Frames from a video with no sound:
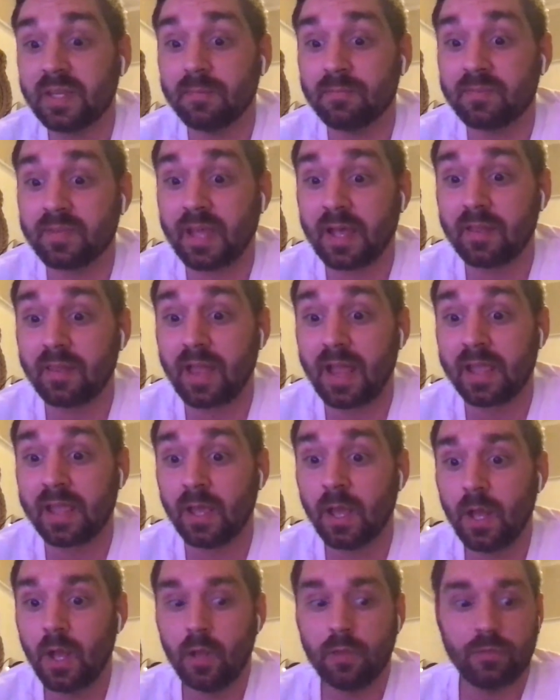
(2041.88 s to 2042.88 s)
that like
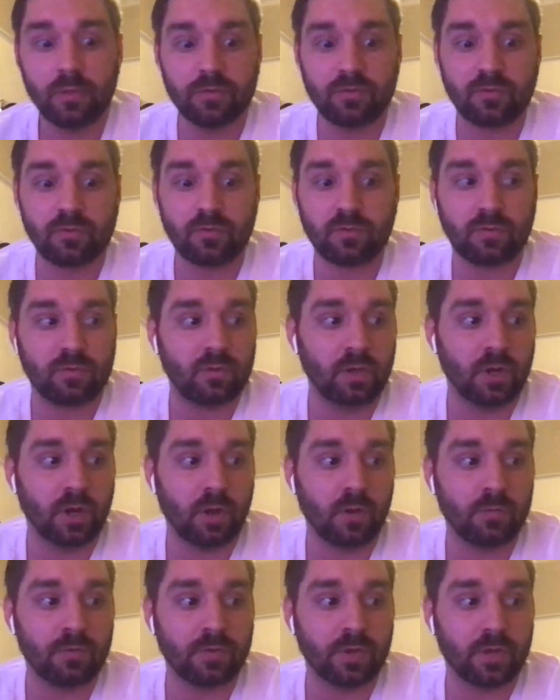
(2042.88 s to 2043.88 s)
the
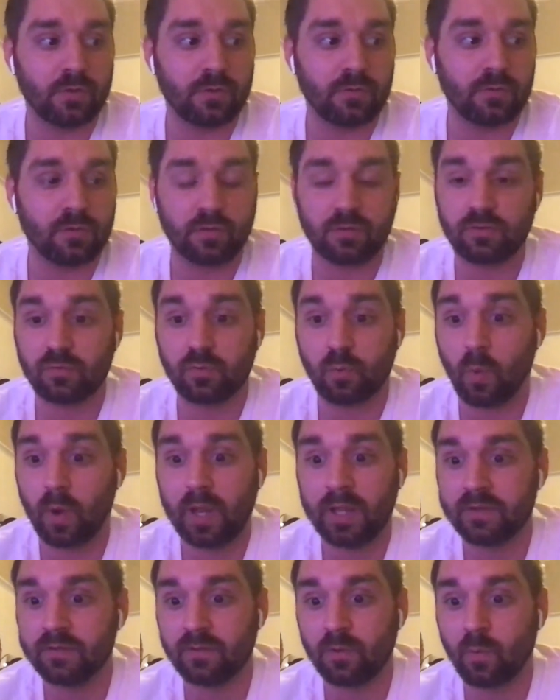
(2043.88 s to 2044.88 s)

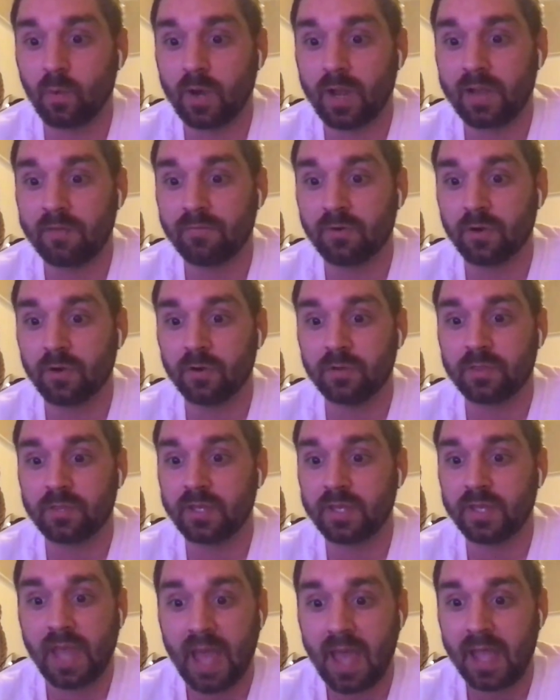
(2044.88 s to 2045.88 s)
Twins or whatever, the
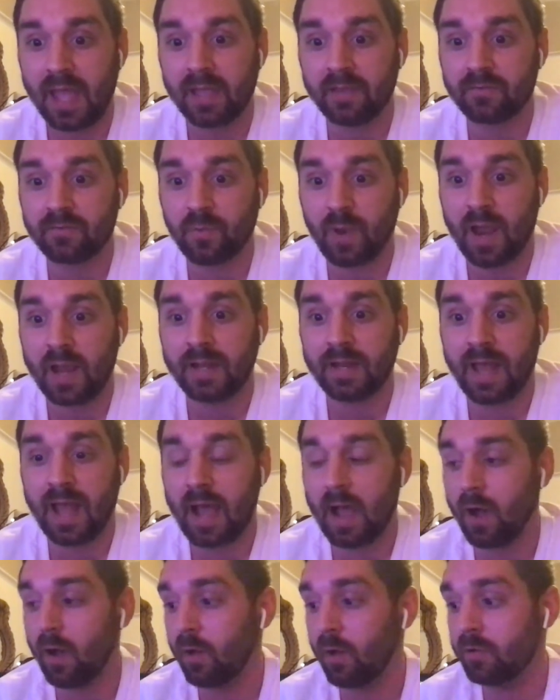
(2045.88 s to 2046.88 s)
Yanks right
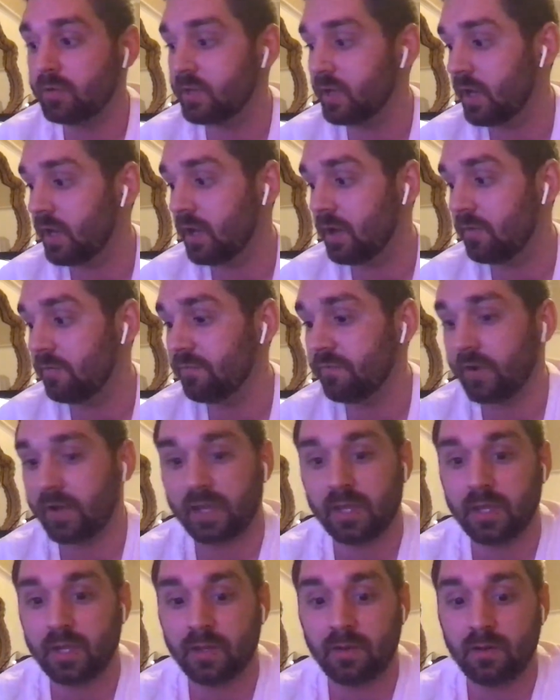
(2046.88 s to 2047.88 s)
now, the
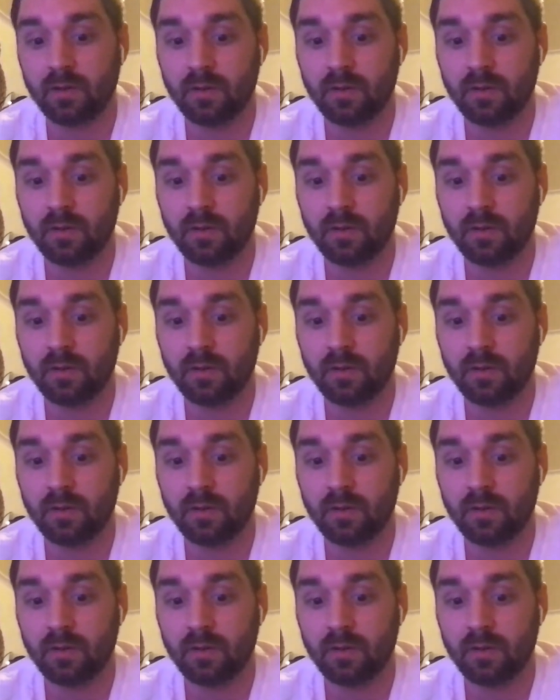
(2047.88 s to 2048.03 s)
freaking